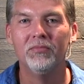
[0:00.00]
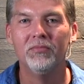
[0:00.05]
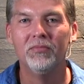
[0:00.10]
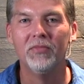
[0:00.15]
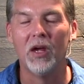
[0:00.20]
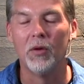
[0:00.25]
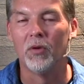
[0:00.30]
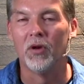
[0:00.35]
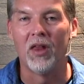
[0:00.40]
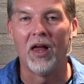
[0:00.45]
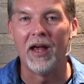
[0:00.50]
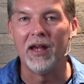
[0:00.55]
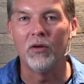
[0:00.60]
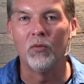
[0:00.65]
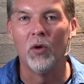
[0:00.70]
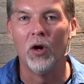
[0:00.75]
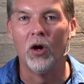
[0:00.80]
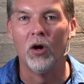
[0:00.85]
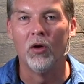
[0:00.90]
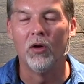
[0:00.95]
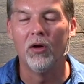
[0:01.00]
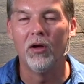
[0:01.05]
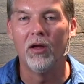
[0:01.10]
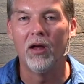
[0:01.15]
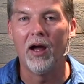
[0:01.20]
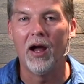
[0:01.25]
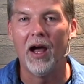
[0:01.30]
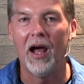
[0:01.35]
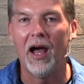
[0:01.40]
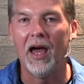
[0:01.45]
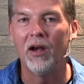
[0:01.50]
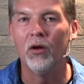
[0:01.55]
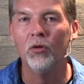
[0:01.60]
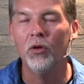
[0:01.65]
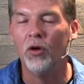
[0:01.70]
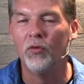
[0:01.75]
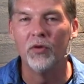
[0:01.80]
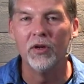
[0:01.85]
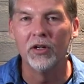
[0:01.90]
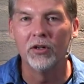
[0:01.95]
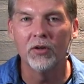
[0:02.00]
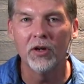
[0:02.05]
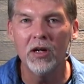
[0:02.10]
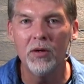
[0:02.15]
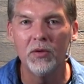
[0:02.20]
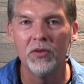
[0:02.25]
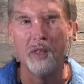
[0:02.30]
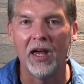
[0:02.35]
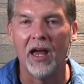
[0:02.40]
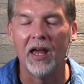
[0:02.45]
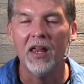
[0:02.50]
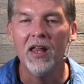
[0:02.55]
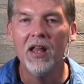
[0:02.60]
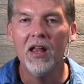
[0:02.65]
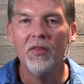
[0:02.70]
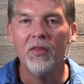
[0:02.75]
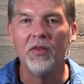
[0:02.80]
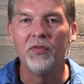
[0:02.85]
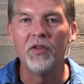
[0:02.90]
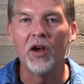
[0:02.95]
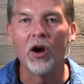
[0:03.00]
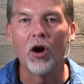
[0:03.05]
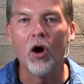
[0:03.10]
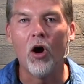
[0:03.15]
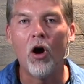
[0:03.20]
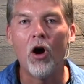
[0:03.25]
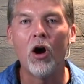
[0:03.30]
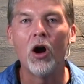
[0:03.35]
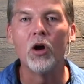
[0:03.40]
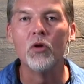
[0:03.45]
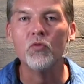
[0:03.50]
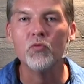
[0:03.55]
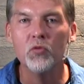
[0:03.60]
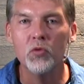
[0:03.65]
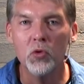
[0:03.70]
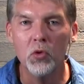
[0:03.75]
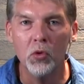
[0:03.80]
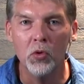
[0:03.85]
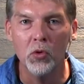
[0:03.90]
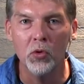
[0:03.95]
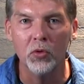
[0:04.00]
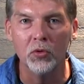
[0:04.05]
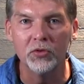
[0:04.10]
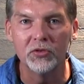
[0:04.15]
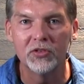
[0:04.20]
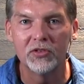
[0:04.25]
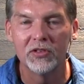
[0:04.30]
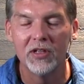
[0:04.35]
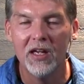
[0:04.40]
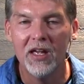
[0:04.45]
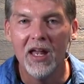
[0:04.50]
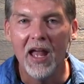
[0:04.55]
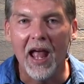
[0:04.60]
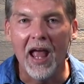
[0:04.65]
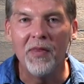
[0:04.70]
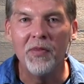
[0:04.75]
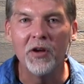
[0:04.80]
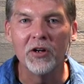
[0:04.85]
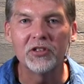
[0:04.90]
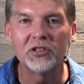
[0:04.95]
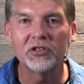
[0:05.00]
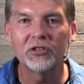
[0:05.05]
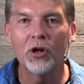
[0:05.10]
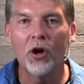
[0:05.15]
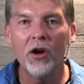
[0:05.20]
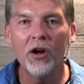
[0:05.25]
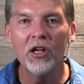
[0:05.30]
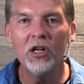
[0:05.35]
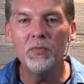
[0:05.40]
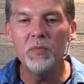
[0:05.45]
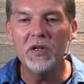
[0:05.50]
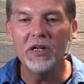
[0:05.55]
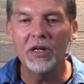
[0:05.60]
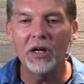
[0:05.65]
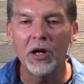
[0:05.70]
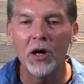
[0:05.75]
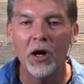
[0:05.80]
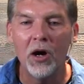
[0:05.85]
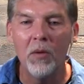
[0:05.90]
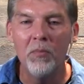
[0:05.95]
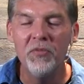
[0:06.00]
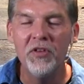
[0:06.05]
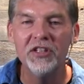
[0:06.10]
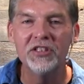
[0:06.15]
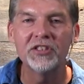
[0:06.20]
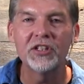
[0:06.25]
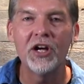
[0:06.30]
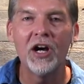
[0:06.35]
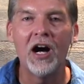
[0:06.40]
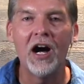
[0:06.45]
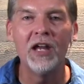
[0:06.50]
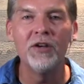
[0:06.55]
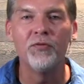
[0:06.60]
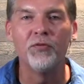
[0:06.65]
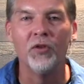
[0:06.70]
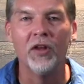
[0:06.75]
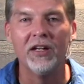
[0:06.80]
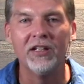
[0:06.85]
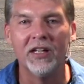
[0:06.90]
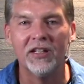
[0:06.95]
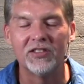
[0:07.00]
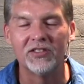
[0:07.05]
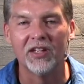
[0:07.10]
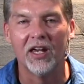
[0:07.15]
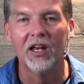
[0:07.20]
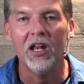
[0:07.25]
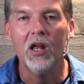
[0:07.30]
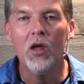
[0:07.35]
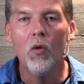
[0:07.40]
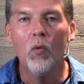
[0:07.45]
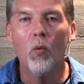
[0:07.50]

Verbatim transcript: They were like, well, I, I don't know if we agree with that, that there are rules and there started to become this conflict that said,